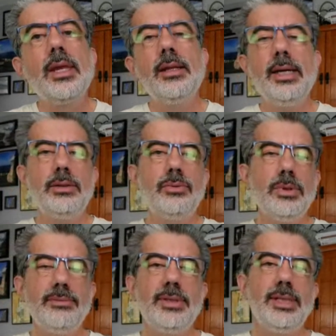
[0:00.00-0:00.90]
That is one
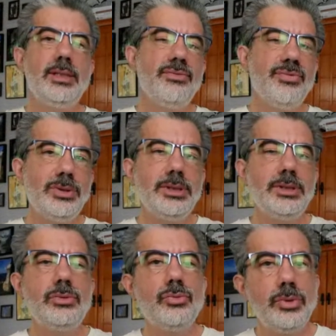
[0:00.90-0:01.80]
of the things that Virgin
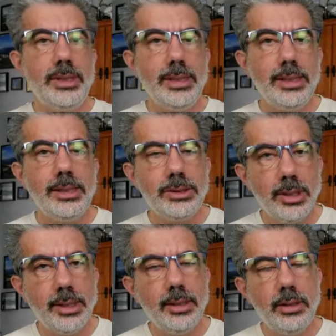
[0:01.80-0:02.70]
is really
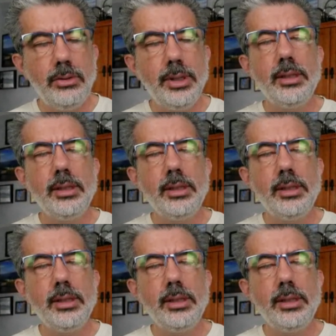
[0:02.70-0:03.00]
starting to do now.